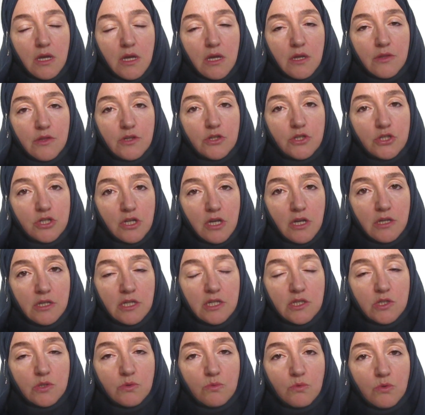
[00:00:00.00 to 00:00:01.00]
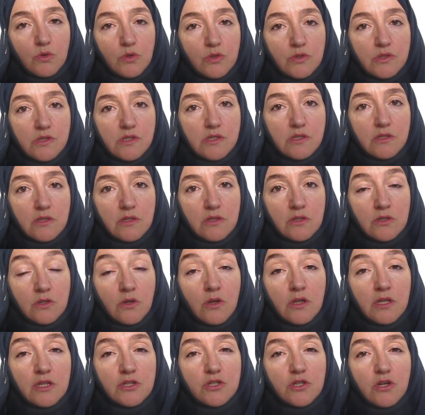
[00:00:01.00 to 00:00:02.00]
the journey towards
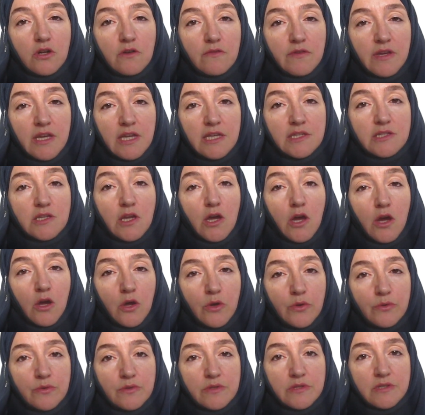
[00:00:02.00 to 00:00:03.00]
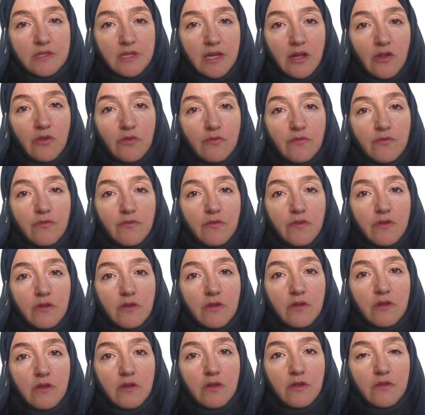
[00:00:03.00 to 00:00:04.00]
knowledge of his own self.
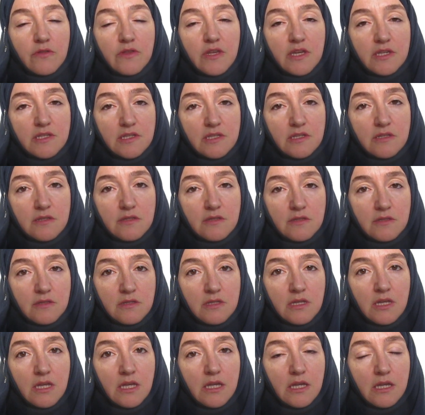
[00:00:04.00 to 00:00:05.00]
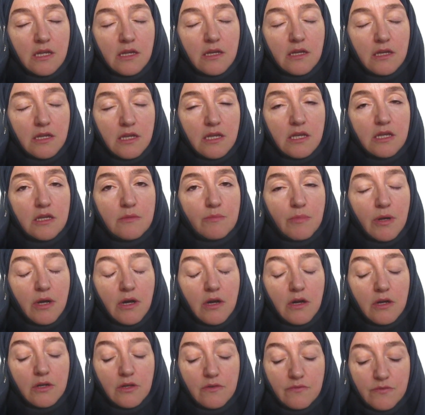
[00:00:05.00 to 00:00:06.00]
This is the key
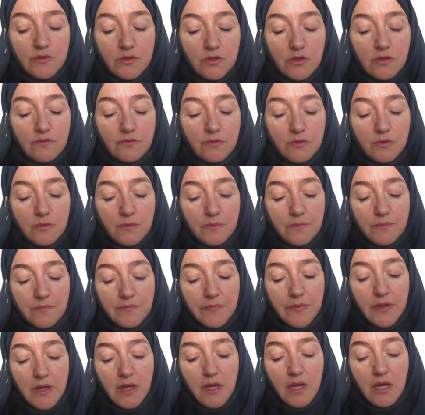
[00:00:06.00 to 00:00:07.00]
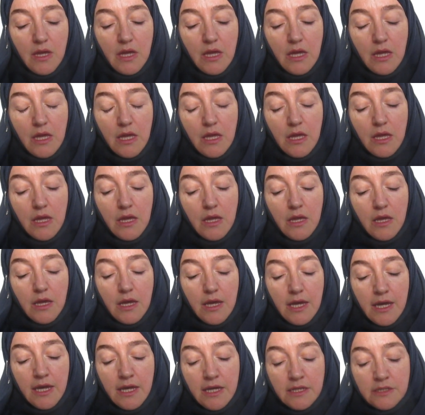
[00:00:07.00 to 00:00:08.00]
part of the novel.
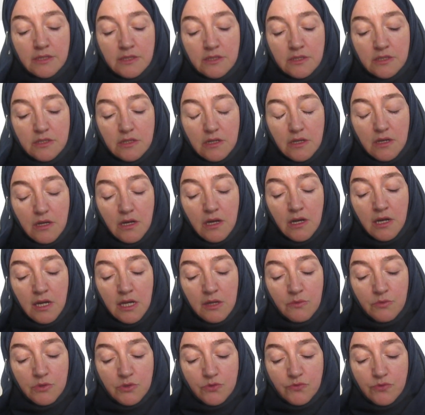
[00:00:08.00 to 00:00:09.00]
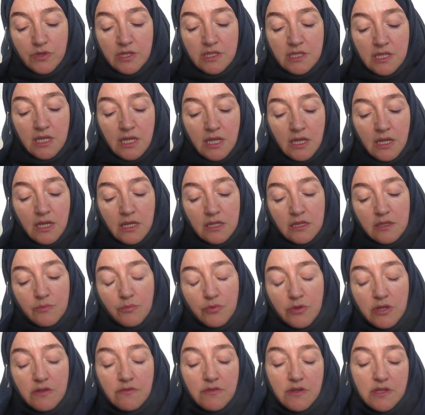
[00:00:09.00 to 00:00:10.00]
And I was reading in the
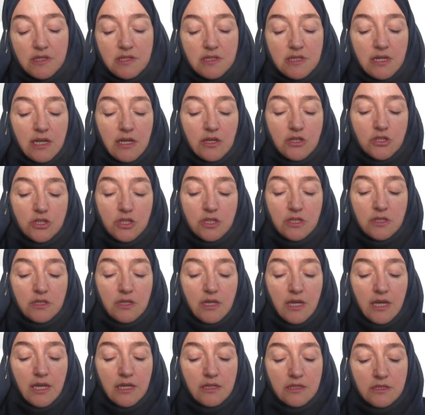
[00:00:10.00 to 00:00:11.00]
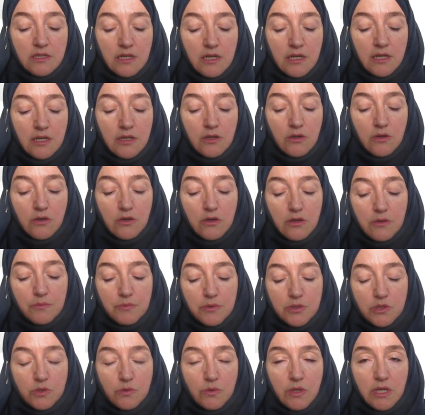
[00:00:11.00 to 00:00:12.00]
previous section a dialogue
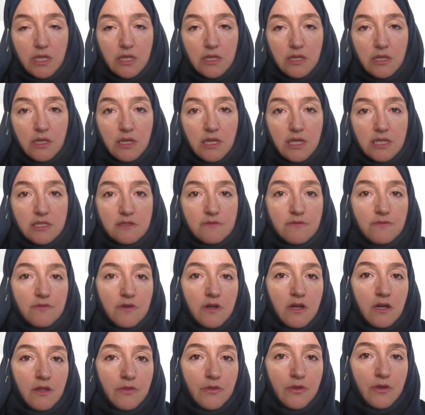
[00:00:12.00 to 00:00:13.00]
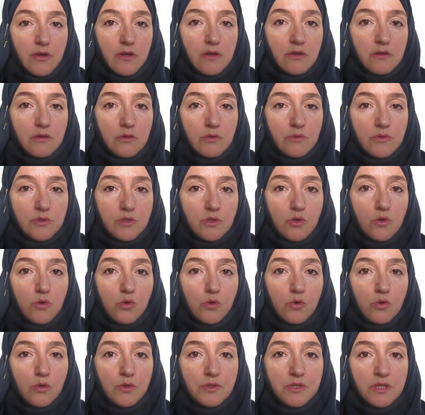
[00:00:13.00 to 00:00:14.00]
between his father, who is
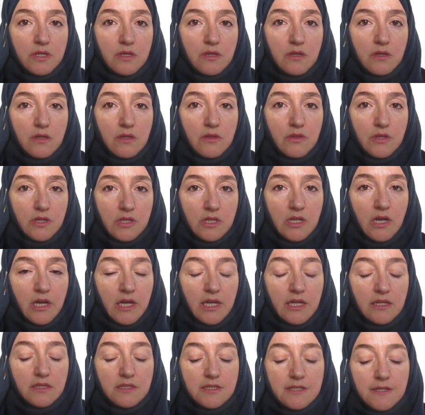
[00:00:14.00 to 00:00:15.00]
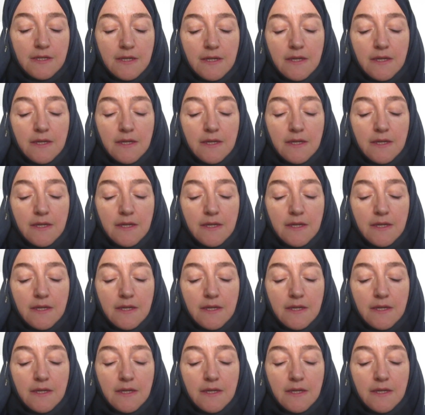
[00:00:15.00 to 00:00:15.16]
called the Knight,